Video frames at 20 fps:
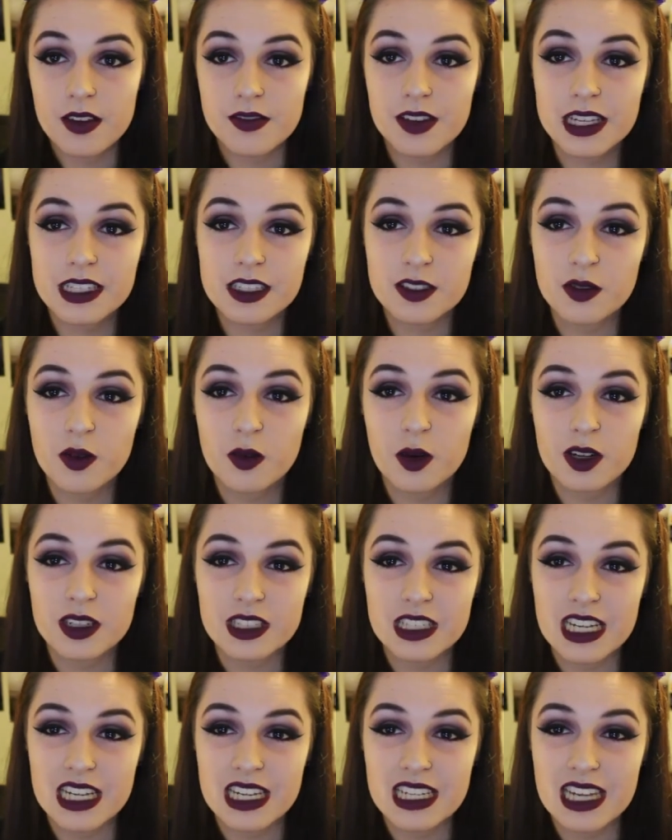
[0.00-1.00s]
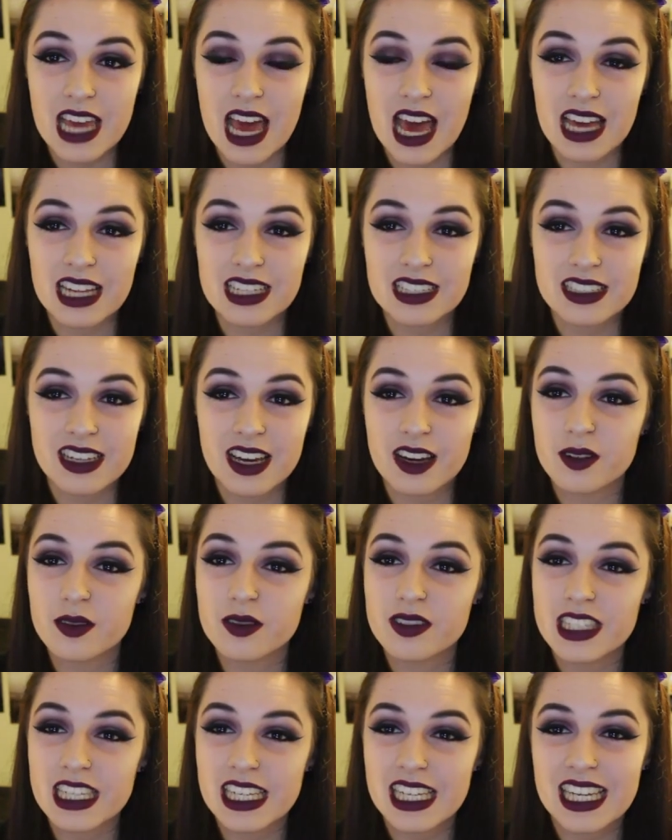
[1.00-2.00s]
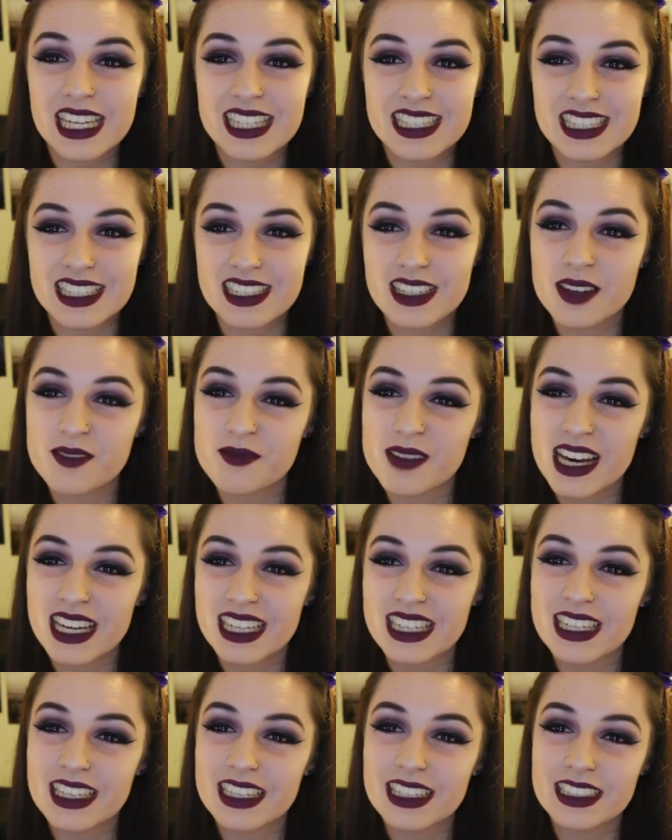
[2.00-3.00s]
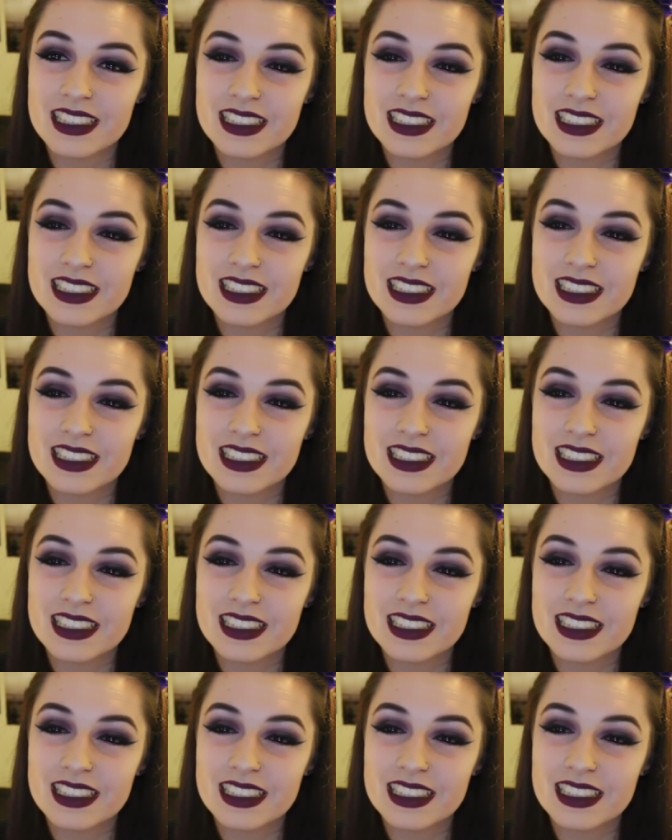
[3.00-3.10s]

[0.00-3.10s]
Thanks for watching and I will see you later. Bye!